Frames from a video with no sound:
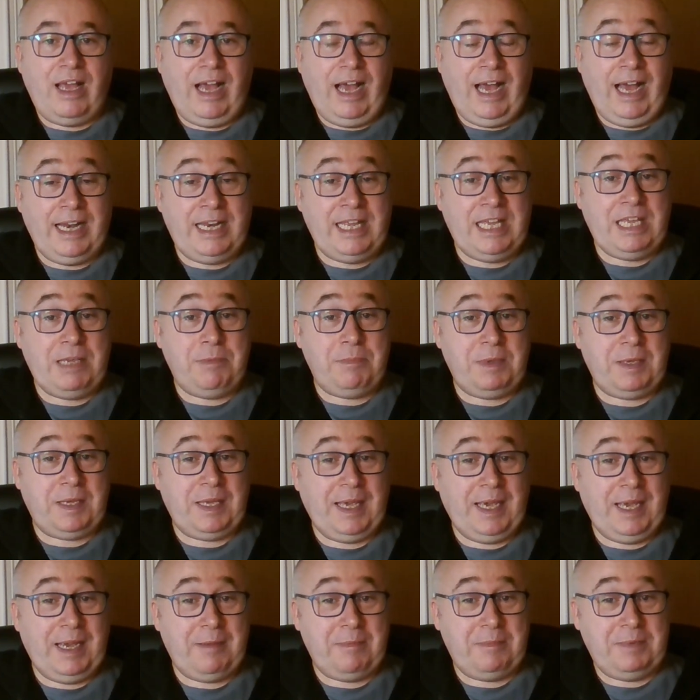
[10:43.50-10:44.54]
And he
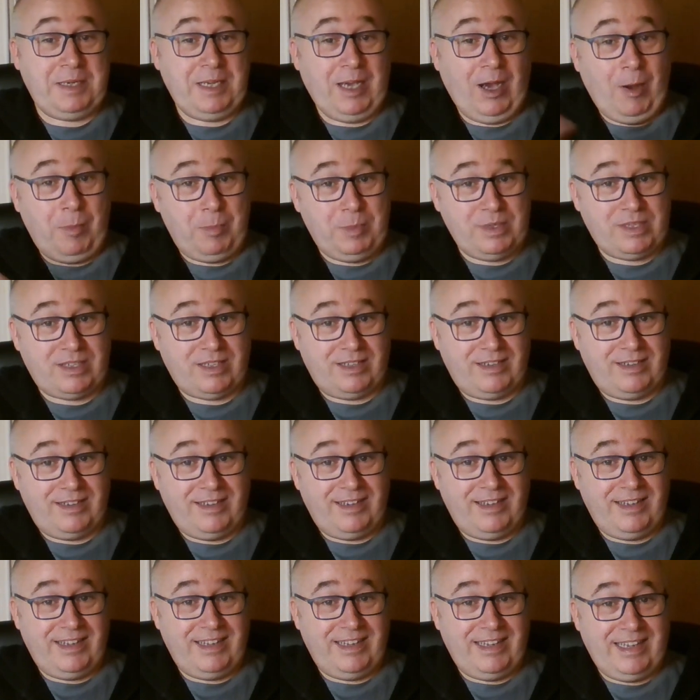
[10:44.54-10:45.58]
became the opposite.
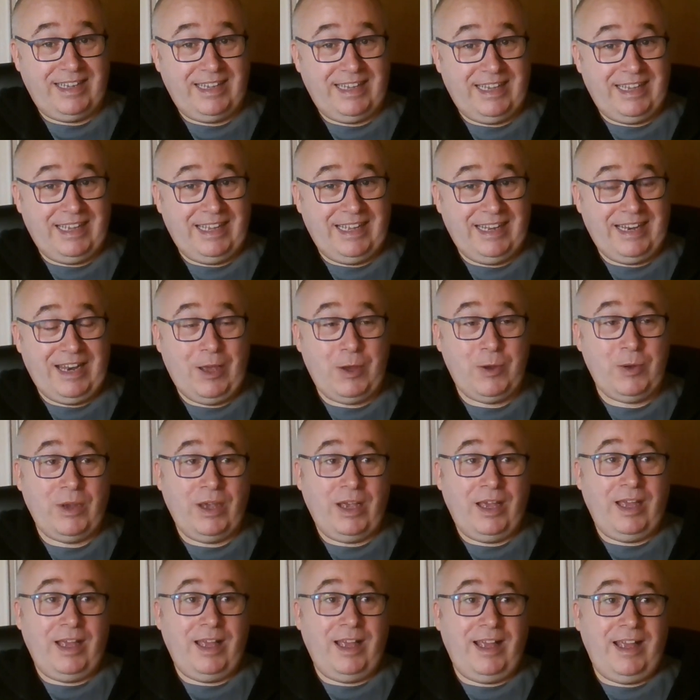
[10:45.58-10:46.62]
Now,
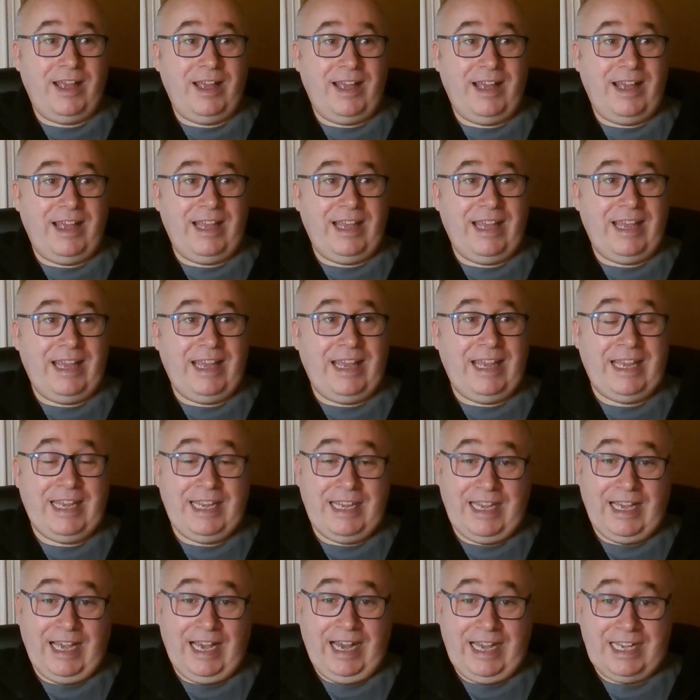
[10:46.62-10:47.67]

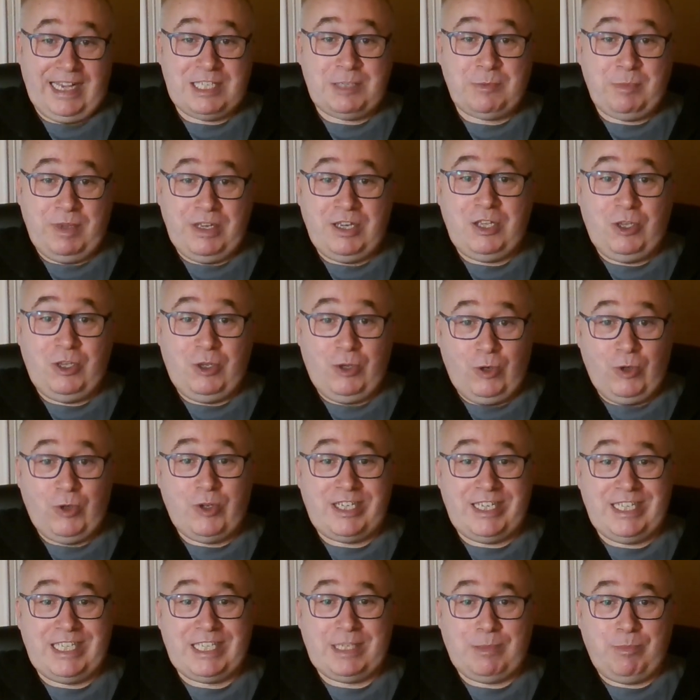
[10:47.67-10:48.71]
he has been
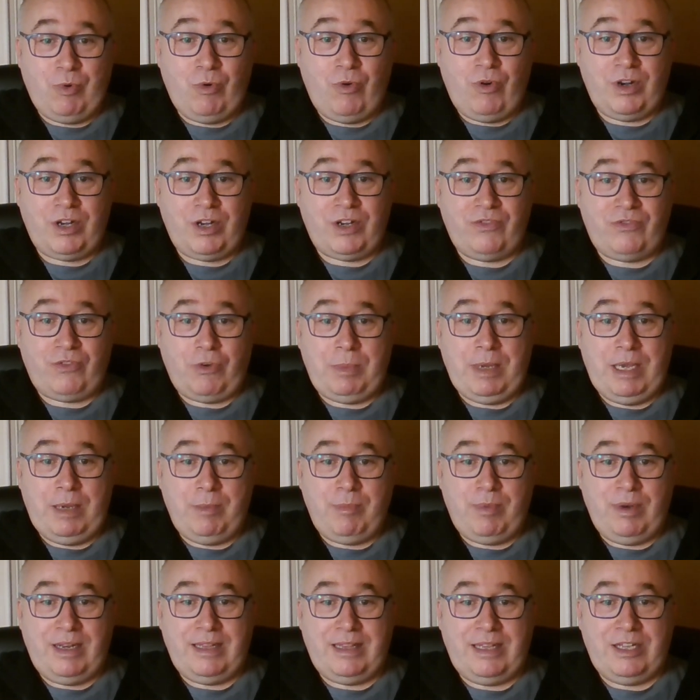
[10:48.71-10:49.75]
hugely supportive of
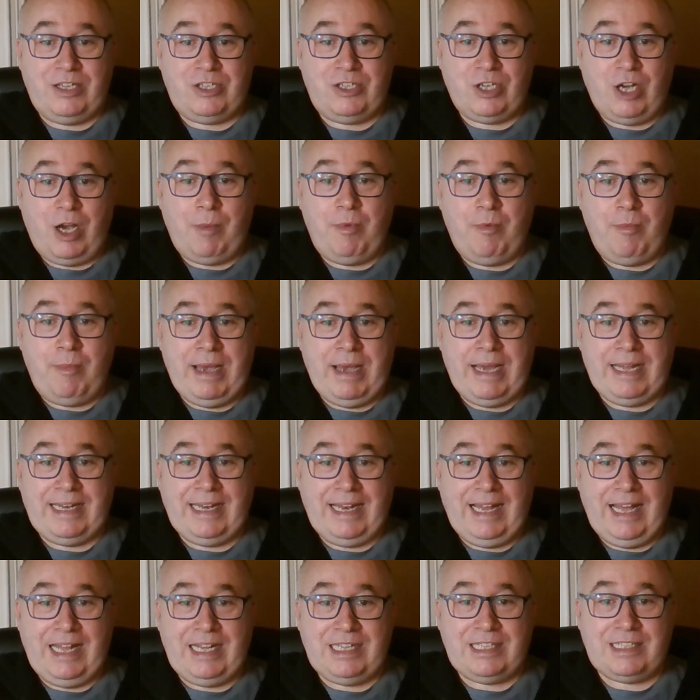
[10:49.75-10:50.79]
people in the job of mental
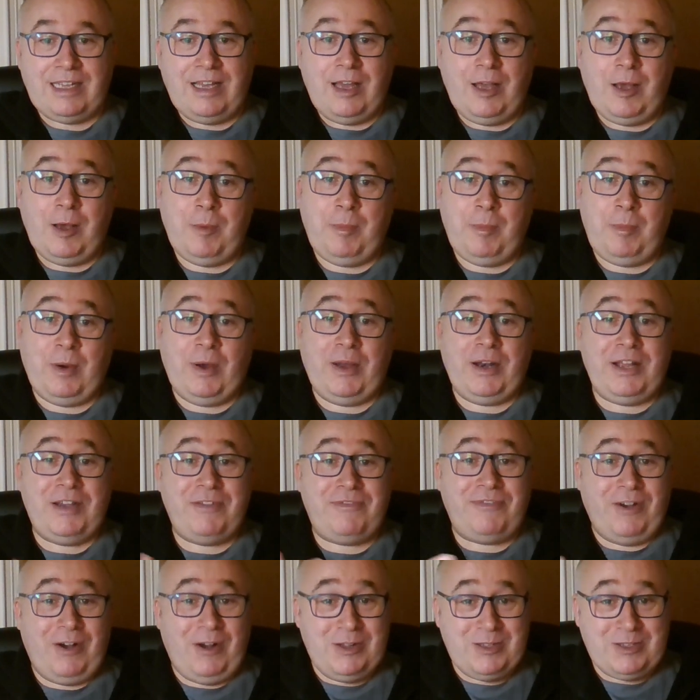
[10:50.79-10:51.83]
health, but
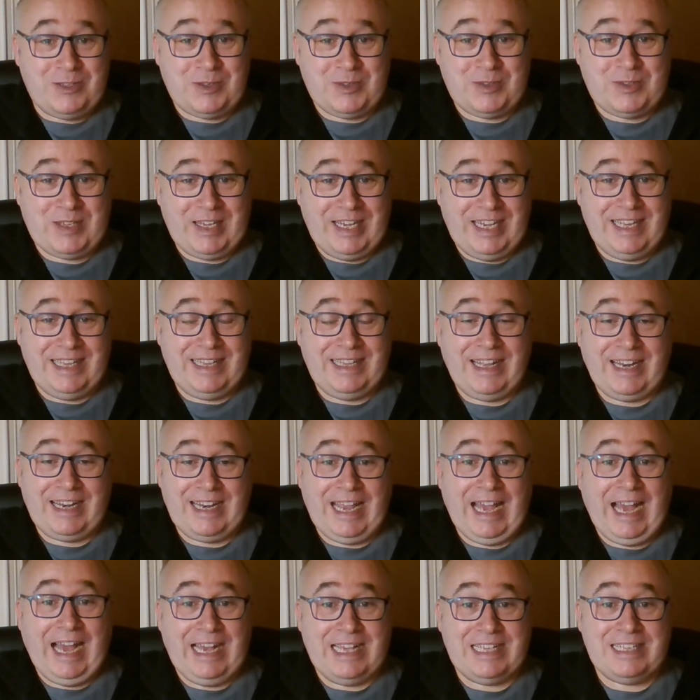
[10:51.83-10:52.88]
I've also seen that he
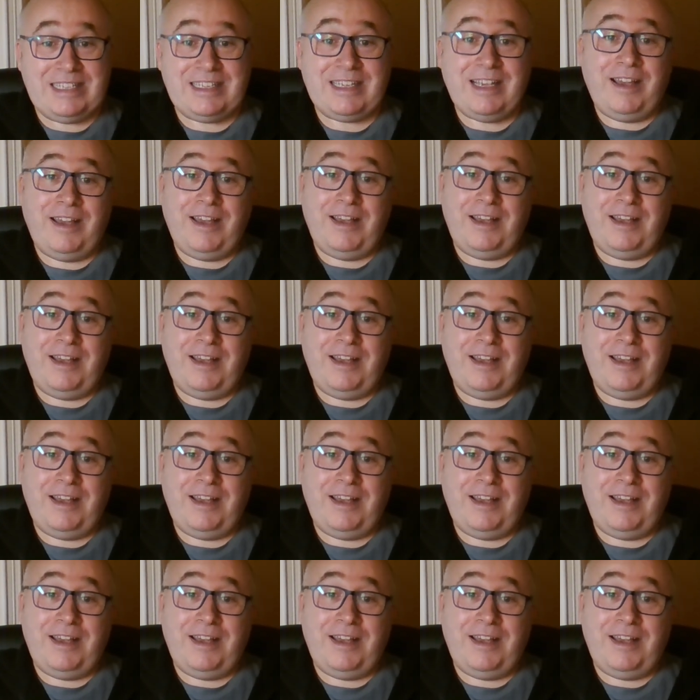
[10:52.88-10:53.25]
has